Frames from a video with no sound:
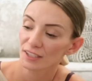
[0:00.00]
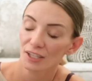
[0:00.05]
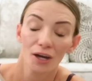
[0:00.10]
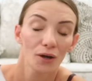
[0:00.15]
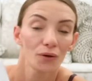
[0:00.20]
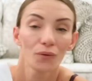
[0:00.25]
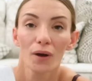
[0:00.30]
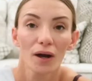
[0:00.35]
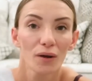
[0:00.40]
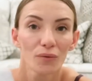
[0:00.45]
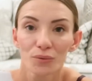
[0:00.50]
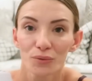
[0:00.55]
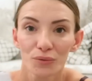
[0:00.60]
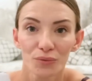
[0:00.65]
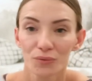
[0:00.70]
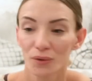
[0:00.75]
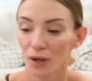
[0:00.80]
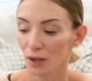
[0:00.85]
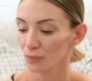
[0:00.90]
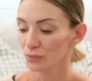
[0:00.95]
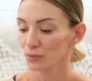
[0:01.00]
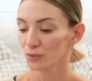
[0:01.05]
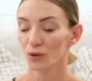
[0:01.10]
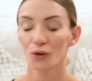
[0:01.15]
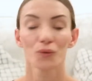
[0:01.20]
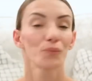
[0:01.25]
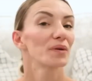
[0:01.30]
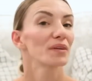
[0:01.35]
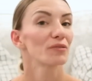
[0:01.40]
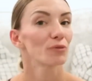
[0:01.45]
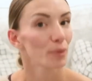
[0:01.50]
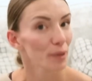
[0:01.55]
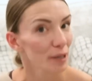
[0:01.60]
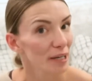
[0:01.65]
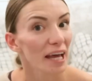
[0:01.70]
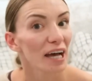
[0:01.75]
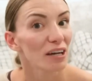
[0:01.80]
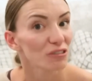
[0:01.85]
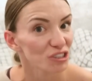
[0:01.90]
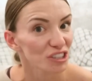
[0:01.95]
no, I will not be
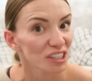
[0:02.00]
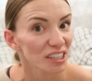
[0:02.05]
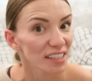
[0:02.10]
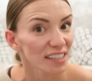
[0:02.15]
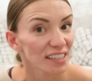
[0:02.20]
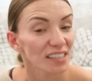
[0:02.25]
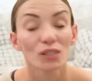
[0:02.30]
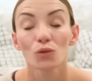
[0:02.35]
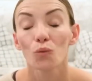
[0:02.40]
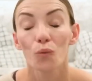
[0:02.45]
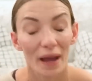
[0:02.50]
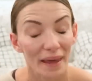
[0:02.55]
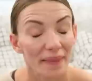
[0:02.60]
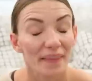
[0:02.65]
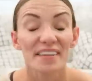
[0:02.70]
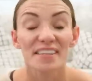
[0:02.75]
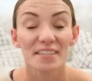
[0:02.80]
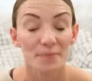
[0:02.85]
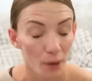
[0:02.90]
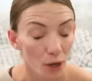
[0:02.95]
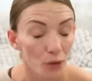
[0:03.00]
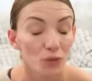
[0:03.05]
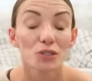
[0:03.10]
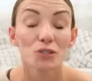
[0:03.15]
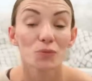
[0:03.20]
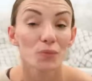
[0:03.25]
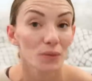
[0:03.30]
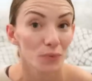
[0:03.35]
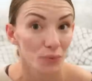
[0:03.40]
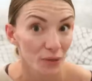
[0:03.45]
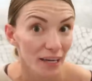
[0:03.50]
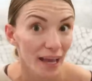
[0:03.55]
pronouncing these the way they're supposed to be